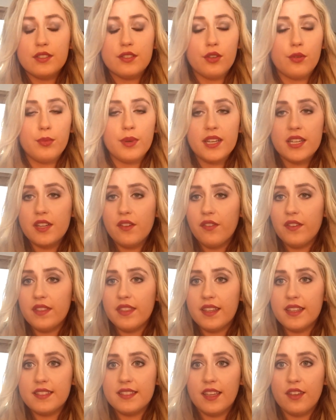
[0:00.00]
So many
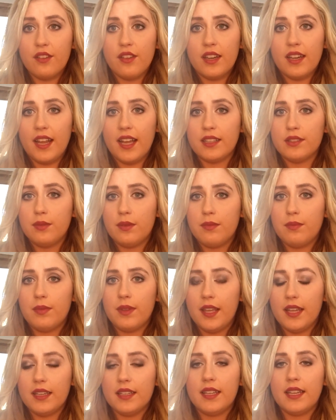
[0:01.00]
different things that you
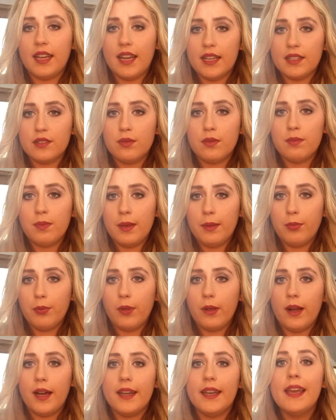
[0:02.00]
can connect with
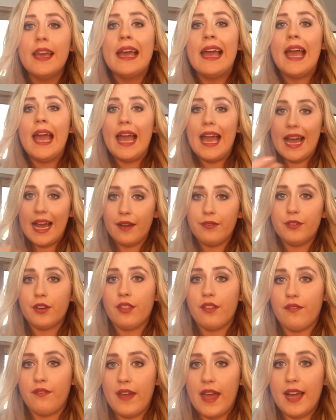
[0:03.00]
people on after
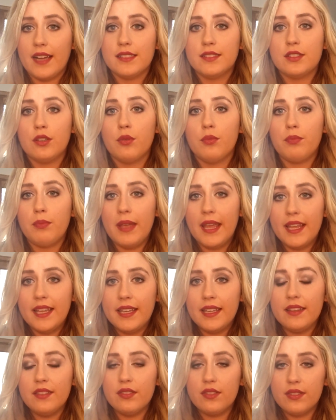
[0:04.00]
the fact. So
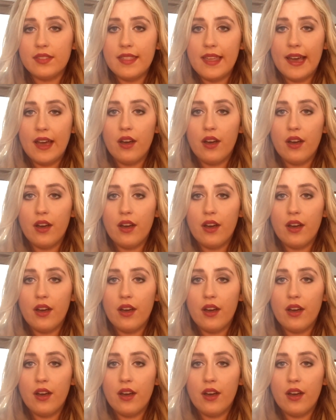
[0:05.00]
getting